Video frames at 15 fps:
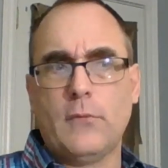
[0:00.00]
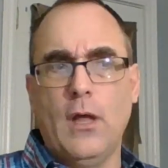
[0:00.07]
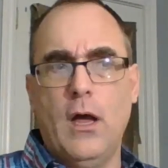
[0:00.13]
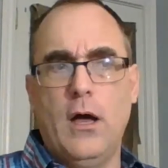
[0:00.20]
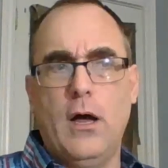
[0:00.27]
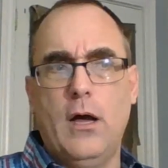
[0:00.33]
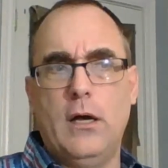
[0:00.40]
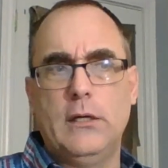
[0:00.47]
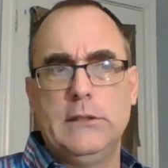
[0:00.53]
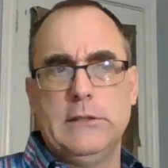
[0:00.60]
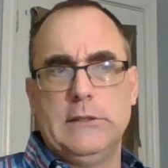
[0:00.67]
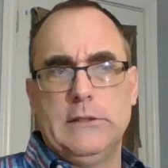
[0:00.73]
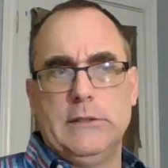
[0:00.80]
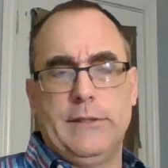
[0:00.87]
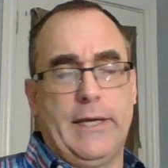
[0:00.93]
uh,
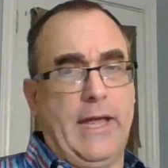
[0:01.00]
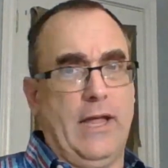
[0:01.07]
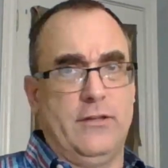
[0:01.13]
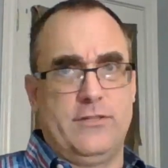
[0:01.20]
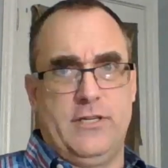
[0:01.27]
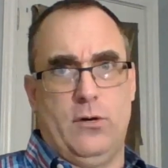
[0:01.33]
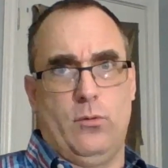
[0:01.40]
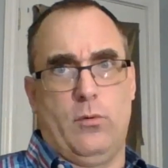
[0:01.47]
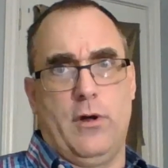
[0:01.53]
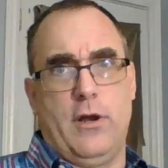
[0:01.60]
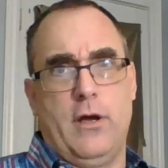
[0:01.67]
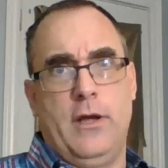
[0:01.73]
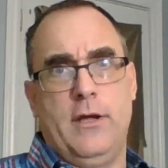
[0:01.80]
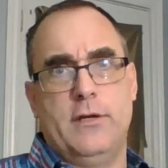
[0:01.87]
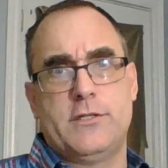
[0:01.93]
they can't see out of one
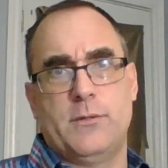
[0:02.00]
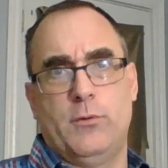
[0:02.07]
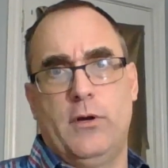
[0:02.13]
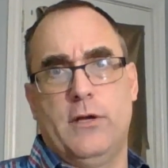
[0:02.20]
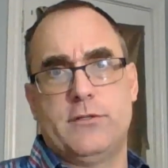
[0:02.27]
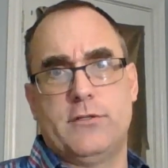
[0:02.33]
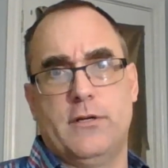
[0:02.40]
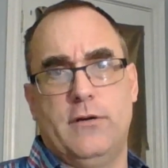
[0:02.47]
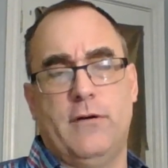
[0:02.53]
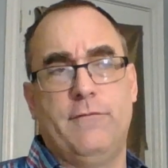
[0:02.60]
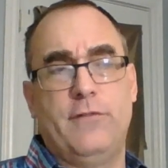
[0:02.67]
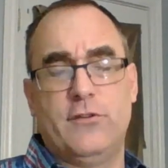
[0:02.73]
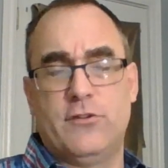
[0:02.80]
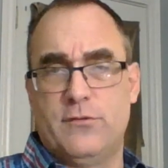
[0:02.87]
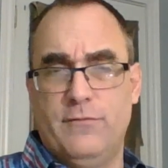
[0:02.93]
eye, someone who has a, a
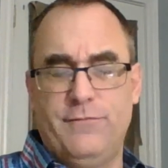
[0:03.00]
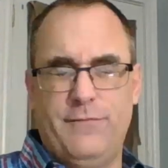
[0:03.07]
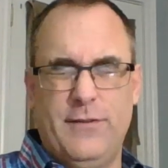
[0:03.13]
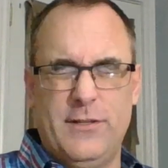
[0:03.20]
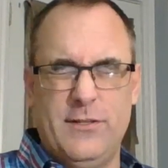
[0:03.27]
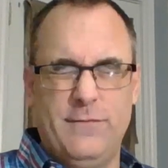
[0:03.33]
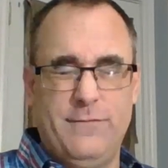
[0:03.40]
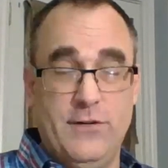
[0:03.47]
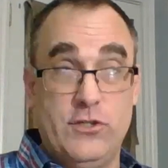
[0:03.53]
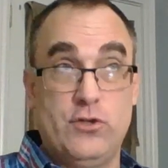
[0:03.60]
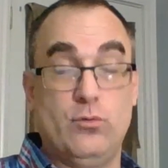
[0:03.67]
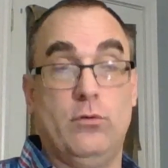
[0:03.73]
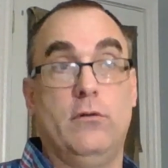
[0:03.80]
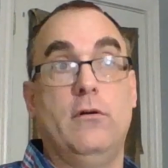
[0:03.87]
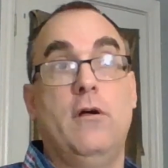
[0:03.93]
vis vis
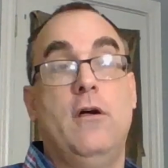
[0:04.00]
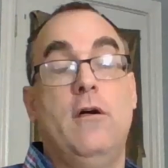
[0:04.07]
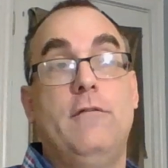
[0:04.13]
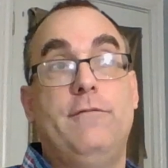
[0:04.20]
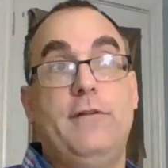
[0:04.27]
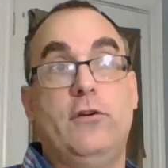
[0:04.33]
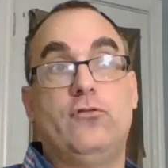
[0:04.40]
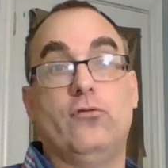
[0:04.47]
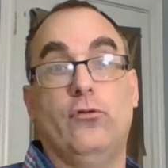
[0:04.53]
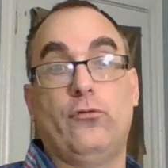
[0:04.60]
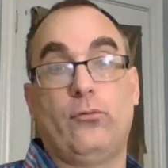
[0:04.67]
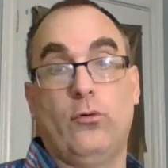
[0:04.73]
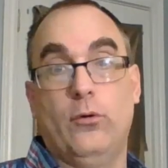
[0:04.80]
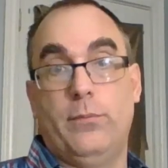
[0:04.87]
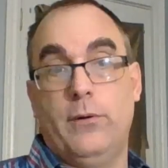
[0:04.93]
visual facial
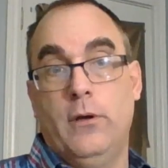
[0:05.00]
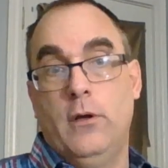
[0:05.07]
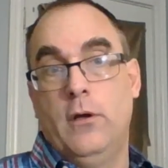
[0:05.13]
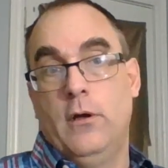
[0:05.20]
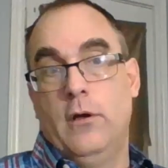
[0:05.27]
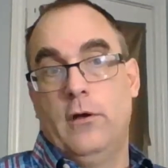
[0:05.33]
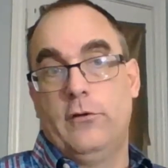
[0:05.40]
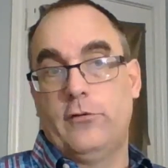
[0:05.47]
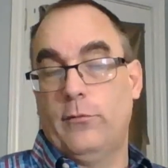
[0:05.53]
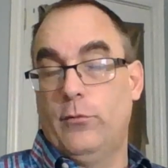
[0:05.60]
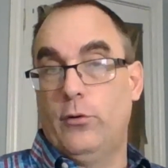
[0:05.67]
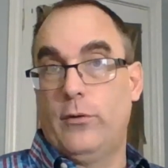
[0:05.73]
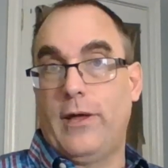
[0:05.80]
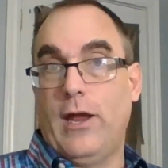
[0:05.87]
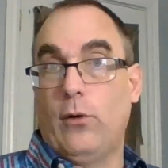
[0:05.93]
droop, someone
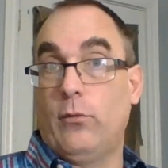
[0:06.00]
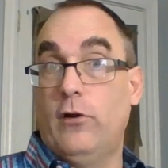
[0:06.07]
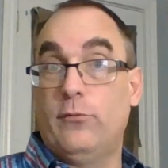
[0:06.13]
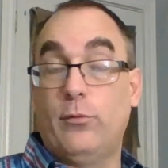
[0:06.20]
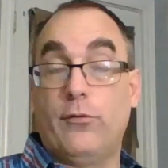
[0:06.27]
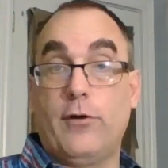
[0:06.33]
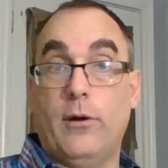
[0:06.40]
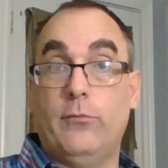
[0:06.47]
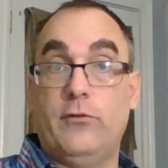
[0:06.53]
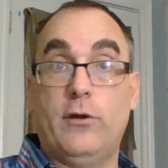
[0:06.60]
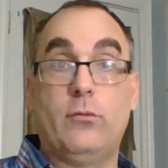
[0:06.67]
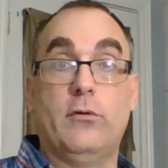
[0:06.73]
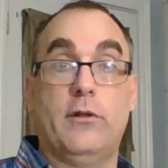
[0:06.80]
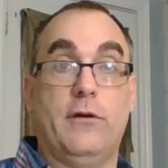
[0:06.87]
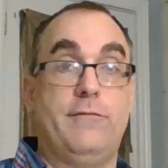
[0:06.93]
who can't raise both arms
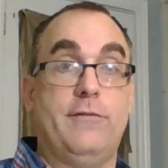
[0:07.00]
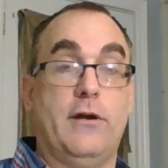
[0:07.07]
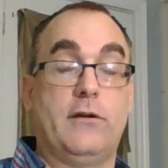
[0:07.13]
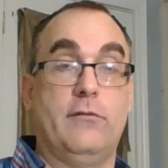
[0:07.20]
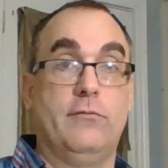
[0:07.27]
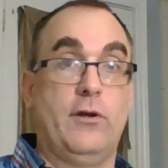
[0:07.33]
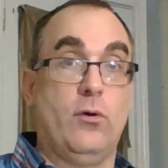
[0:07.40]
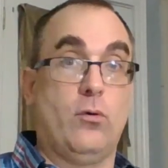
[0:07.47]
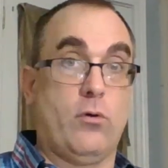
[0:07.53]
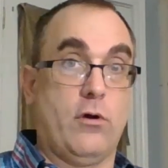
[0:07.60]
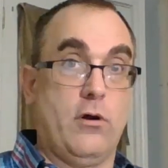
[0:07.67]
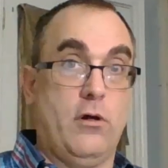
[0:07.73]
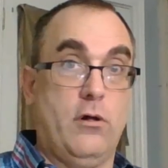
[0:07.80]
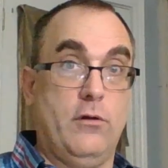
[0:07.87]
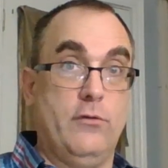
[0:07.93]
equally effectively or
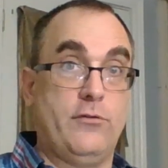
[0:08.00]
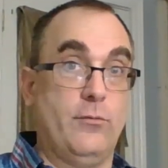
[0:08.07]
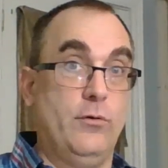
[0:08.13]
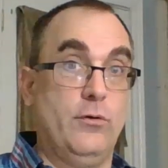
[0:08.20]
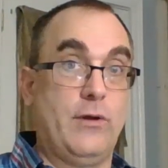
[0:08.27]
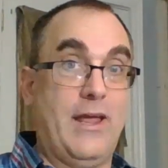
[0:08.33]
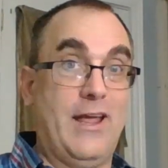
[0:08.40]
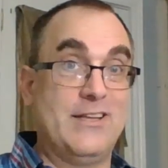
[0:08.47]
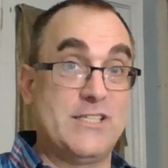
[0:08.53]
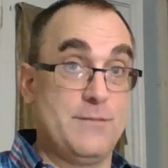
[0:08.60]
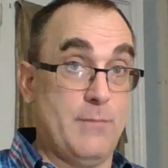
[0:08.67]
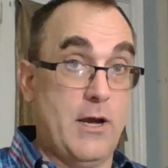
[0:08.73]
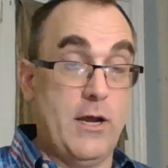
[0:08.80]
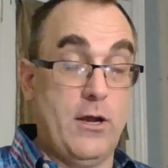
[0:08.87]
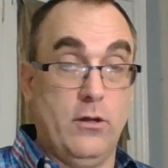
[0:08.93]
at all, someone who can't
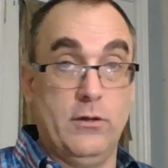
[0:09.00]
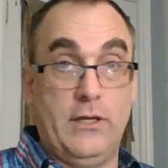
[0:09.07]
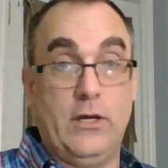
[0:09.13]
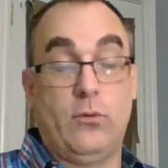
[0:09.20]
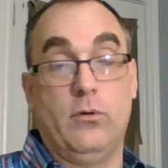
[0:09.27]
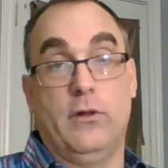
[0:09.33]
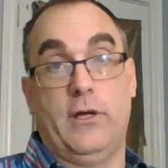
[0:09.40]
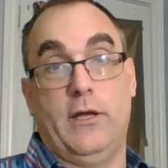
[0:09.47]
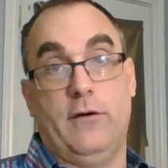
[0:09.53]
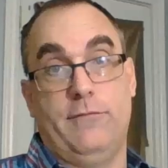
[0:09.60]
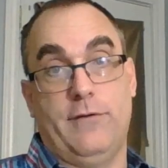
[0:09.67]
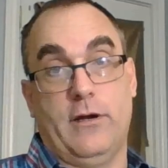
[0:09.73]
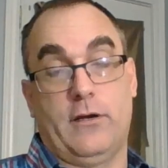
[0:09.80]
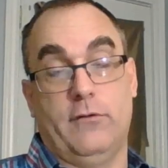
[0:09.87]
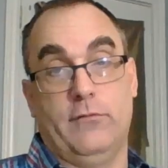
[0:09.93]
smile equally
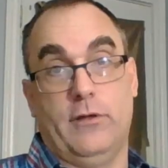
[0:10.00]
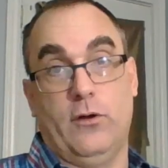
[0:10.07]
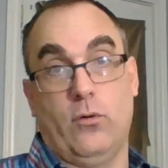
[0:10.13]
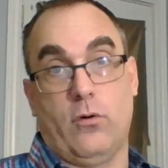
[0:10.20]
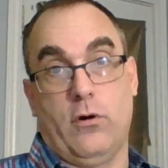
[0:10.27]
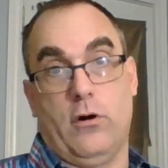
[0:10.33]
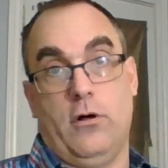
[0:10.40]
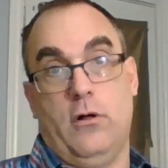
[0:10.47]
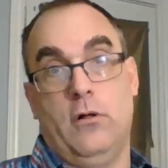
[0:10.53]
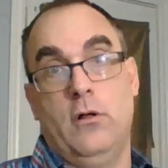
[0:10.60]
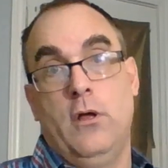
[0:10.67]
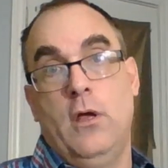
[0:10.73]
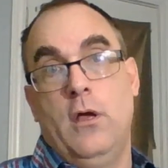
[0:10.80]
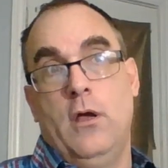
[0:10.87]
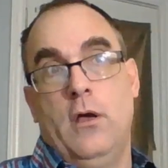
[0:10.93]
effectively or at all,
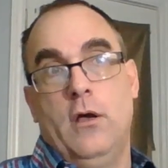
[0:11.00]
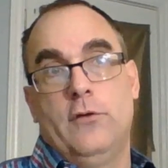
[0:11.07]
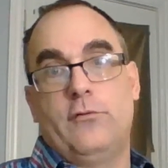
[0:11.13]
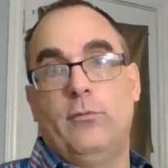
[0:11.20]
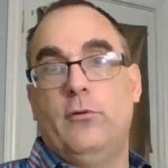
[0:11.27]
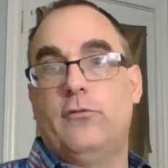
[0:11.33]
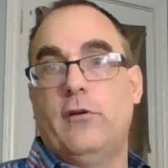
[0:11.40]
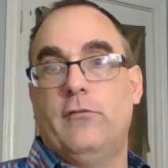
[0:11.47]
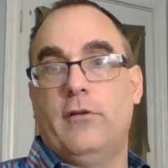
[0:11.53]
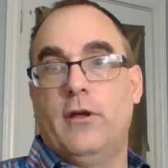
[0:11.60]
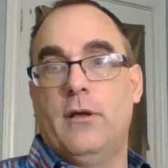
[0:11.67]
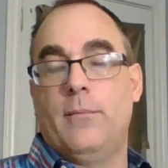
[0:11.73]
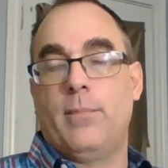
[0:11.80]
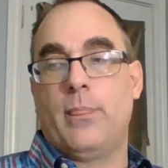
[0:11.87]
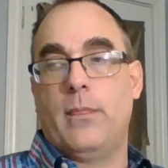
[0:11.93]
someone who's
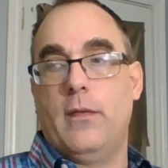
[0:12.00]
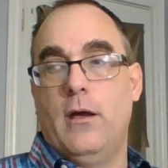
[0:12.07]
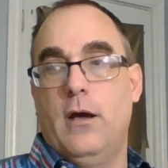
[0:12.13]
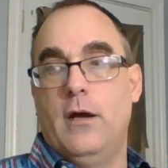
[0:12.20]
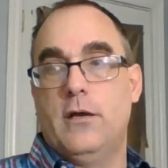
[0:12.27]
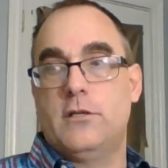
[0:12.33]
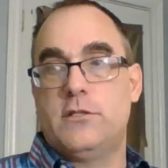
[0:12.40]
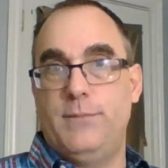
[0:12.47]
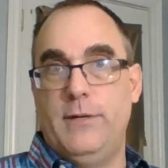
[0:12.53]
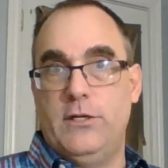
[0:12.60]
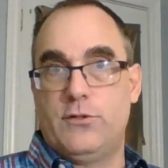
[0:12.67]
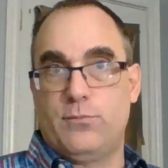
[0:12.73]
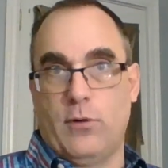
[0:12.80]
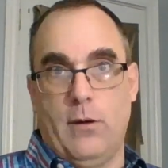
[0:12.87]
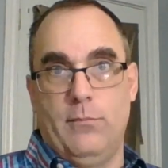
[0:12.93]
having uh,
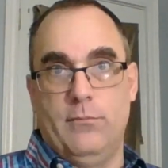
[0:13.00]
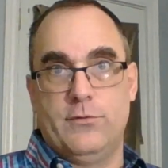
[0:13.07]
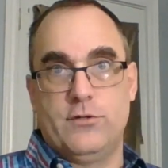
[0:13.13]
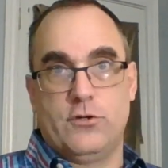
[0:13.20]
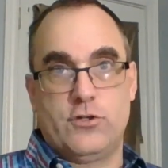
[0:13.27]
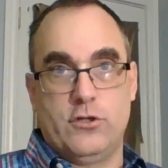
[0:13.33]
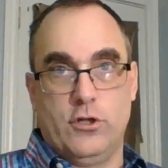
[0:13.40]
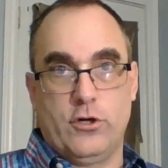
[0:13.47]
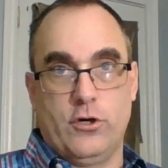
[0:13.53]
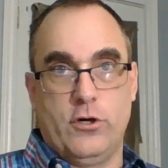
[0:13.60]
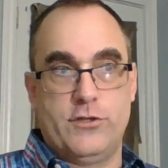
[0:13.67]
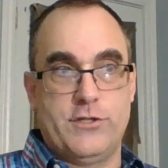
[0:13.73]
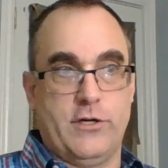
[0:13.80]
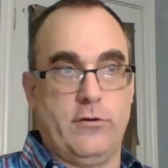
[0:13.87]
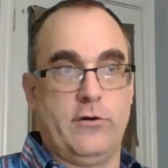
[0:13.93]
speech problems. There's
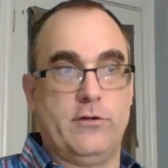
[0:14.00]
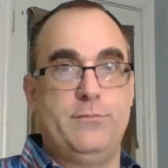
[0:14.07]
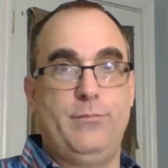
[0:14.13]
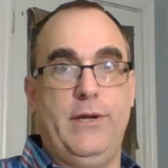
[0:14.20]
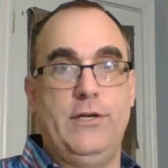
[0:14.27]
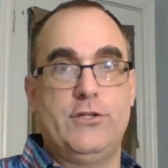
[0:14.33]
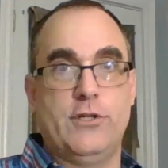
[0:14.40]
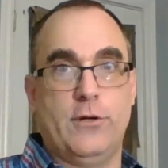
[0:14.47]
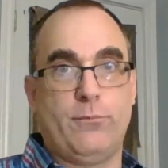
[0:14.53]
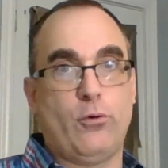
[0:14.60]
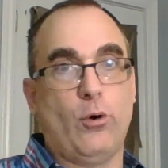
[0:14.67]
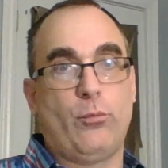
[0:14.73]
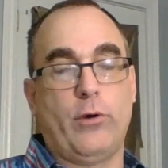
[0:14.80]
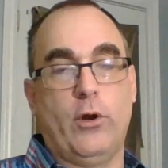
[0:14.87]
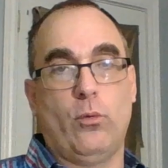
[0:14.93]
slurred, stuttering speech,
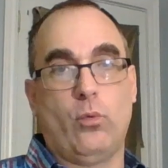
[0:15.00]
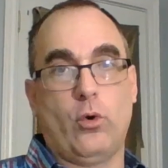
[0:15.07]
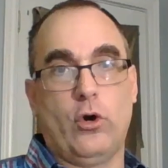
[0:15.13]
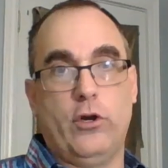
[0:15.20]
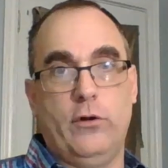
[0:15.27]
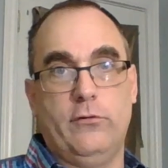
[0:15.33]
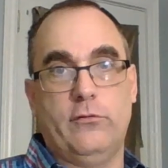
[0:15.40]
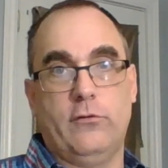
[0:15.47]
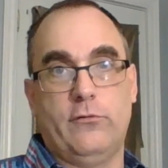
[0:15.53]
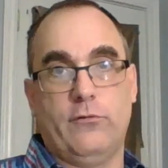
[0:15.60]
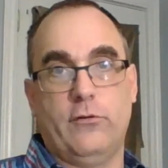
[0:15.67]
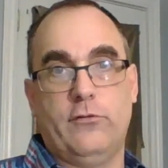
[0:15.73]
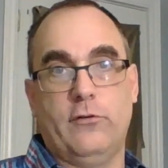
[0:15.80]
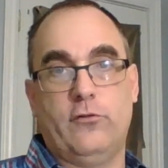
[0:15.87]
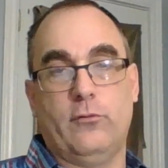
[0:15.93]
inappropriate word usage
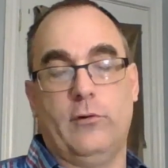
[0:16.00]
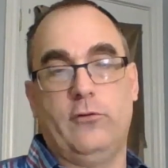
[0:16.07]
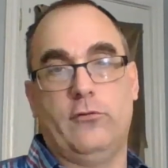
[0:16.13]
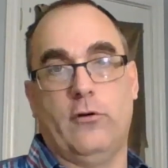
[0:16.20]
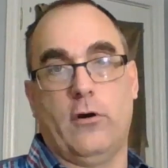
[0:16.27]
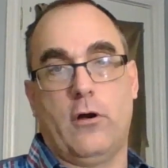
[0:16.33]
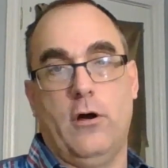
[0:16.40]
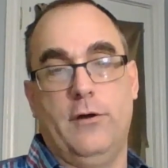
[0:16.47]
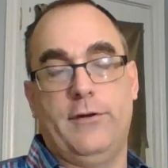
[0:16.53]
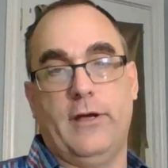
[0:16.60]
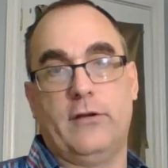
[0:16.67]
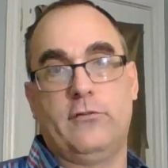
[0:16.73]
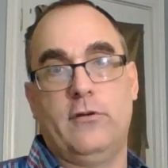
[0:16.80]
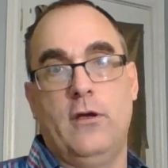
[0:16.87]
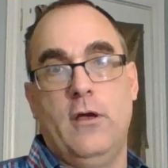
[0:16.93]
for situation or
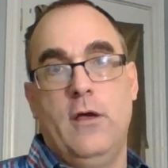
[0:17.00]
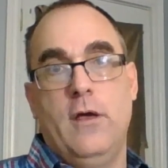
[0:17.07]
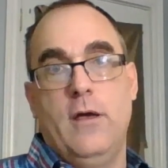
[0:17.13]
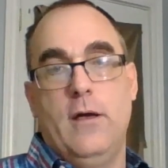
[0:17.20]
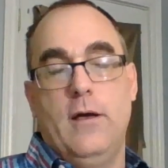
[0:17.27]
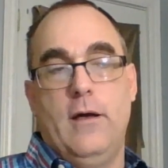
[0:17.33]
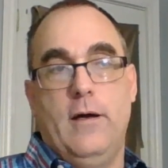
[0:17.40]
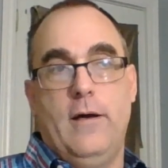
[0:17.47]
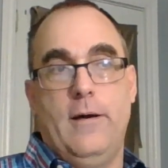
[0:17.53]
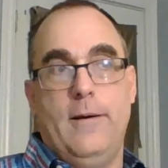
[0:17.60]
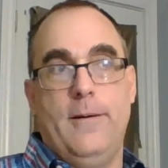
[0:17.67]
context. Um,